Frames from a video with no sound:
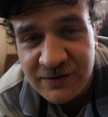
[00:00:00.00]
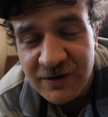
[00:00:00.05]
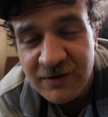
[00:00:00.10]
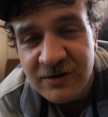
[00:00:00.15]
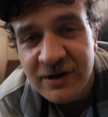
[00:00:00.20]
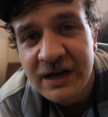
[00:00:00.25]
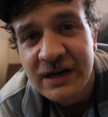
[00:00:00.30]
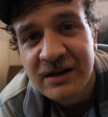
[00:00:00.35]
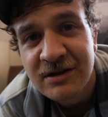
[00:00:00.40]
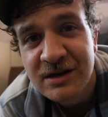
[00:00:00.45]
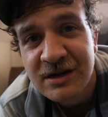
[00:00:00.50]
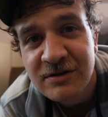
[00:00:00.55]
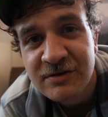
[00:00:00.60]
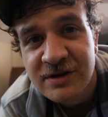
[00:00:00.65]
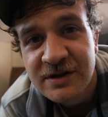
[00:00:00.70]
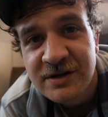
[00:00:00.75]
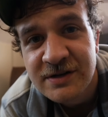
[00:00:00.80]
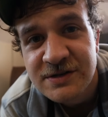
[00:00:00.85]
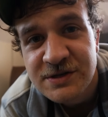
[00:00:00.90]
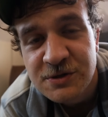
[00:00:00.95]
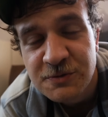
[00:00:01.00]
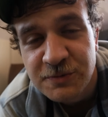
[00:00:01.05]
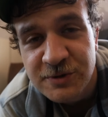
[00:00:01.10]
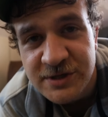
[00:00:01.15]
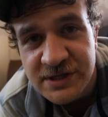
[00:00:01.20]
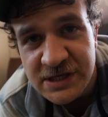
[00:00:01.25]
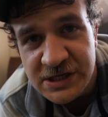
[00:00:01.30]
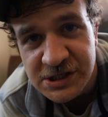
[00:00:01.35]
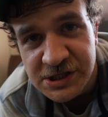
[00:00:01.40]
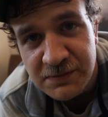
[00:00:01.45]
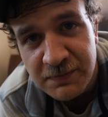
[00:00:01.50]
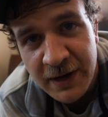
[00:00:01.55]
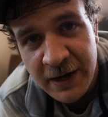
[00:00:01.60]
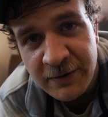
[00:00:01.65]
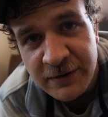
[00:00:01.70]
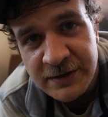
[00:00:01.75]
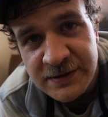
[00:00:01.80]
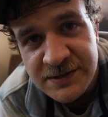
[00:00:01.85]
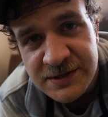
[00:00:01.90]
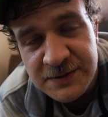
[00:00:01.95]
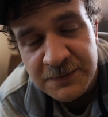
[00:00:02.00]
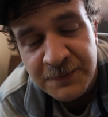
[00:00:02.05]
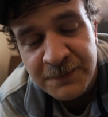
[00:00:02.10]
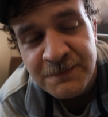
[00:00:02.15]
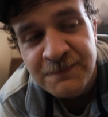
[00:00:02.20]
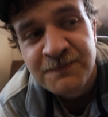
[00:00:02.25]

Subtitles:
located near the Superstition Mountains.